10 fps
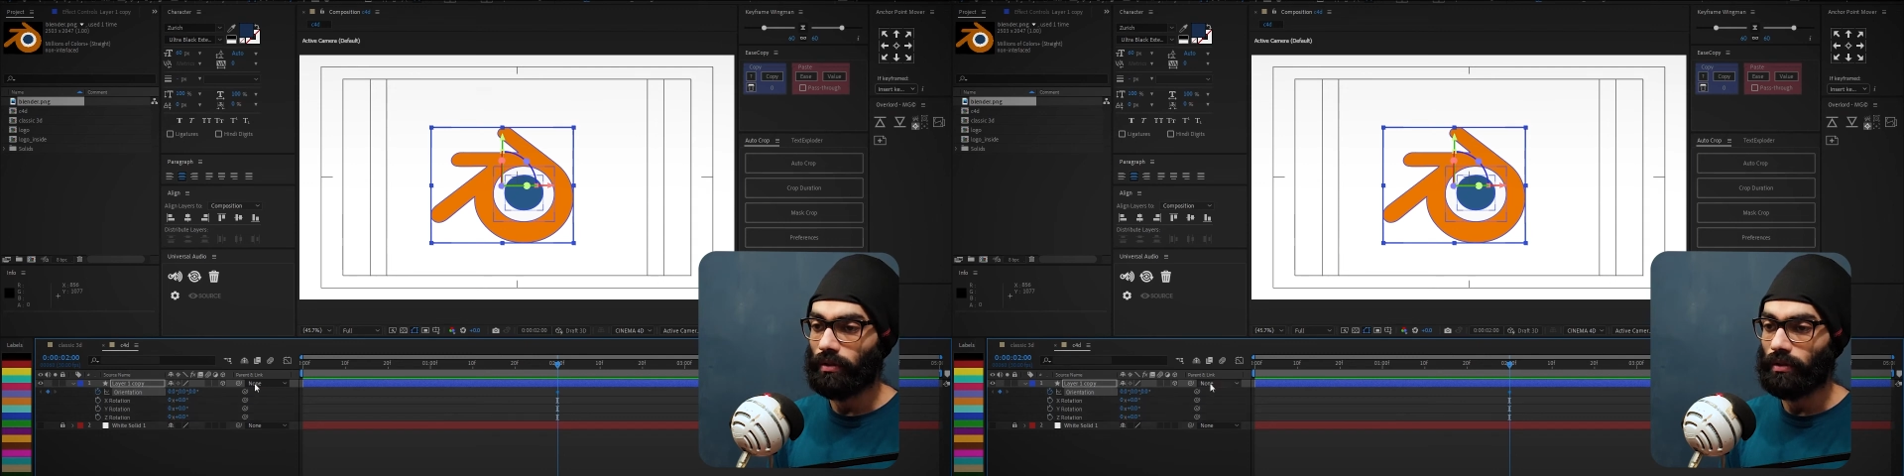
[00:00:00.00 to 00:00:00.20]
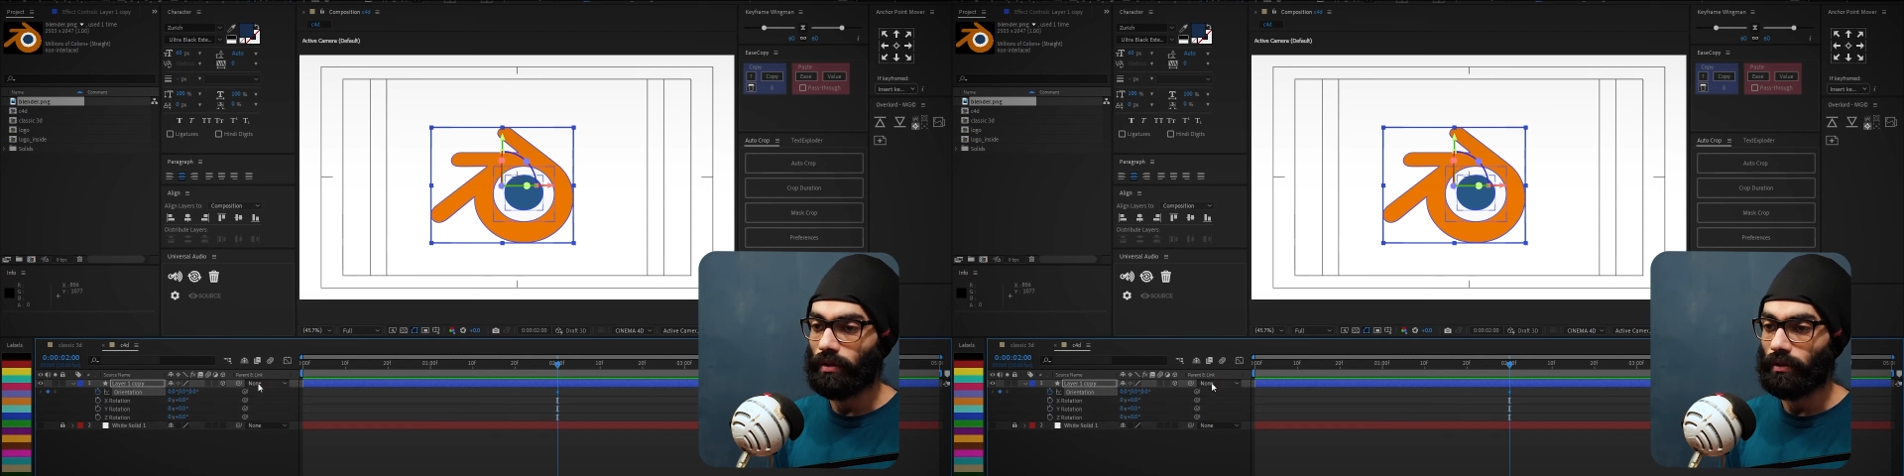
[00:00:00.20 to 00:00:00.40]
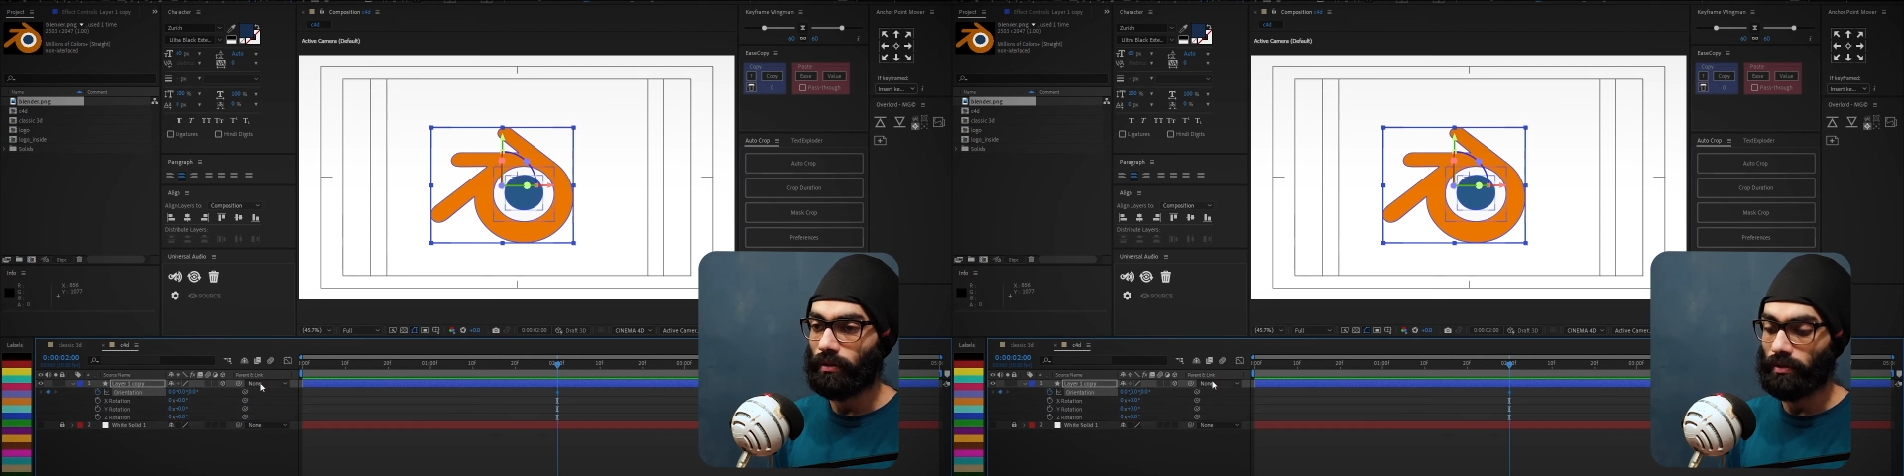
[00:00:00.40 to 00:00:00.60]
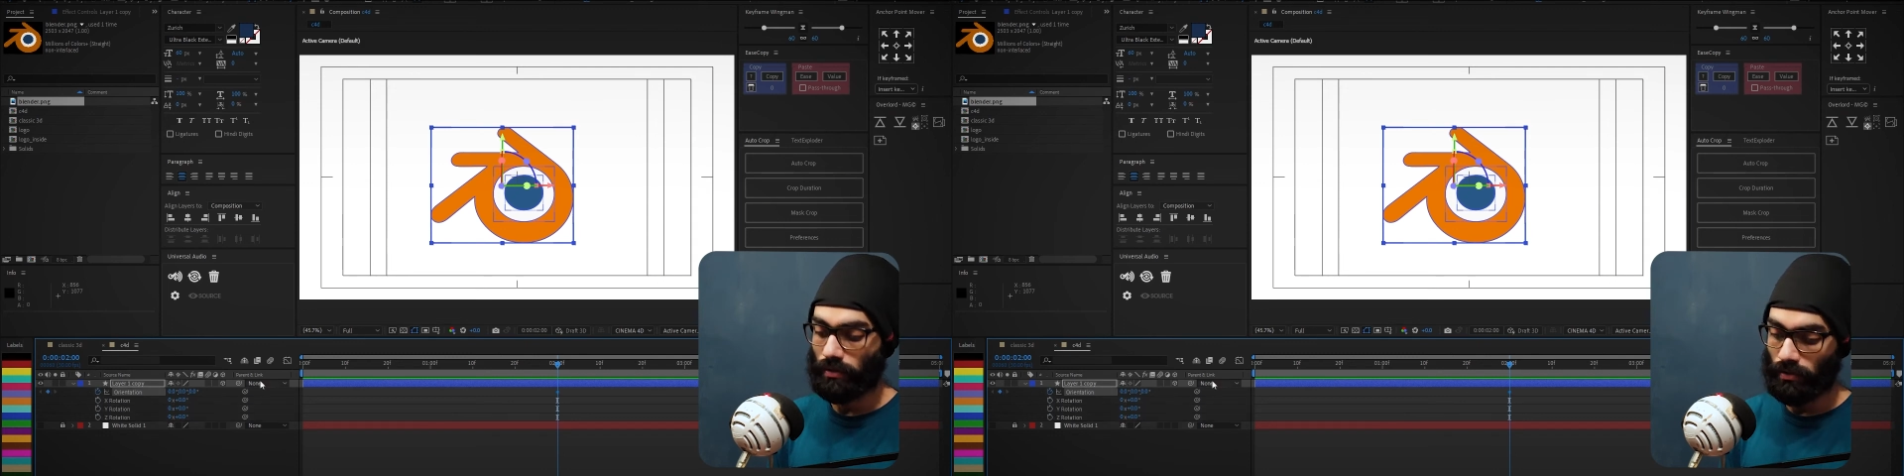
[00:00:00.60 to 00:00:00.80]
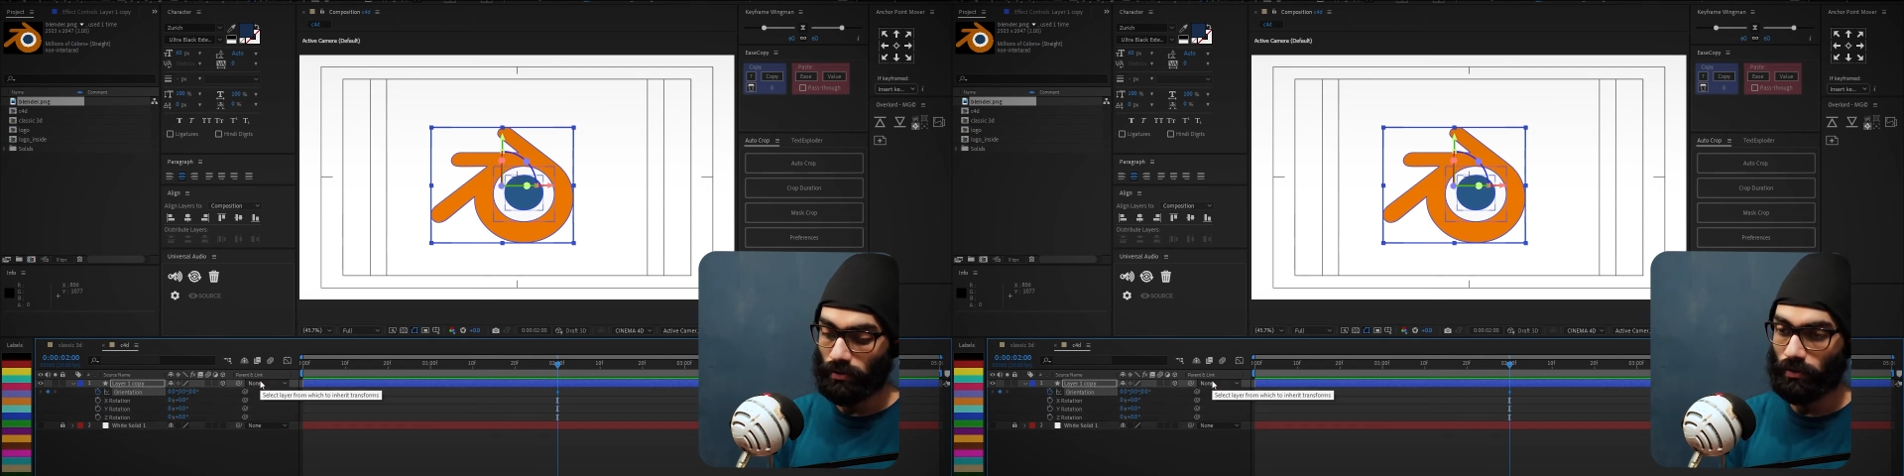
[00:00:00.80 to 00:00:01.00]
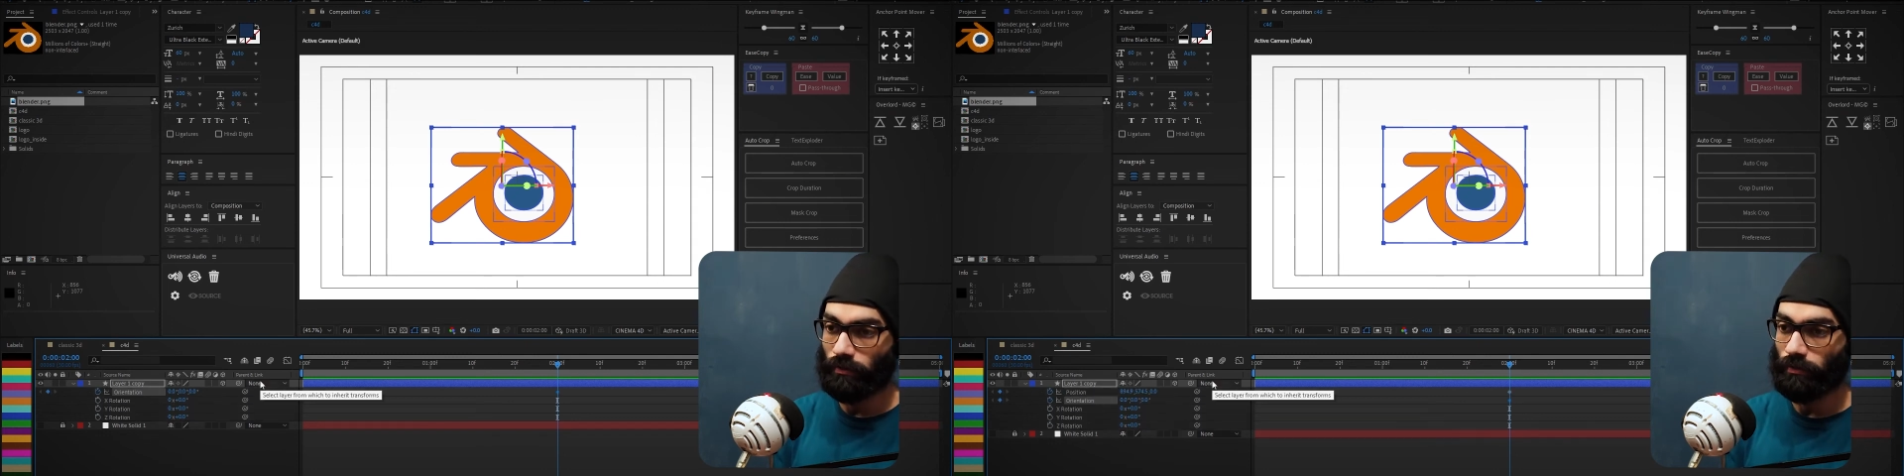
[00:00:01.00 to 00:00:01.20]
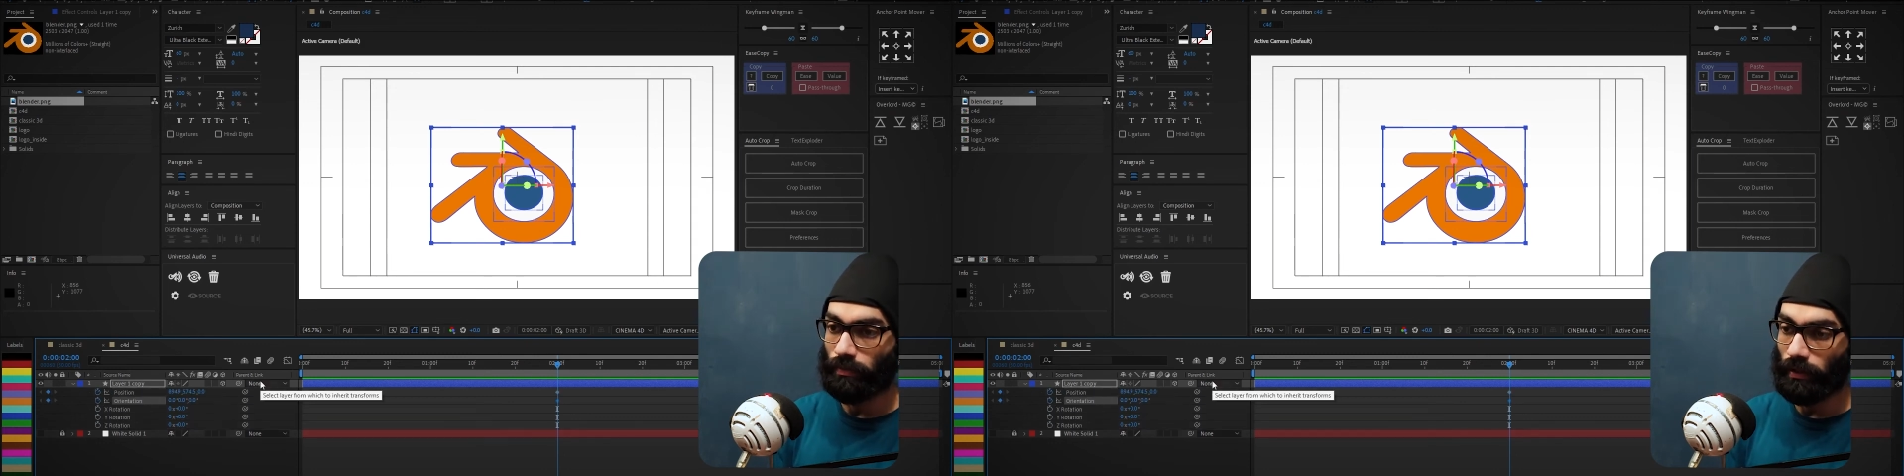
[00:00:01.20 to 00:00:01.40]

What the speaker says: Select this, shift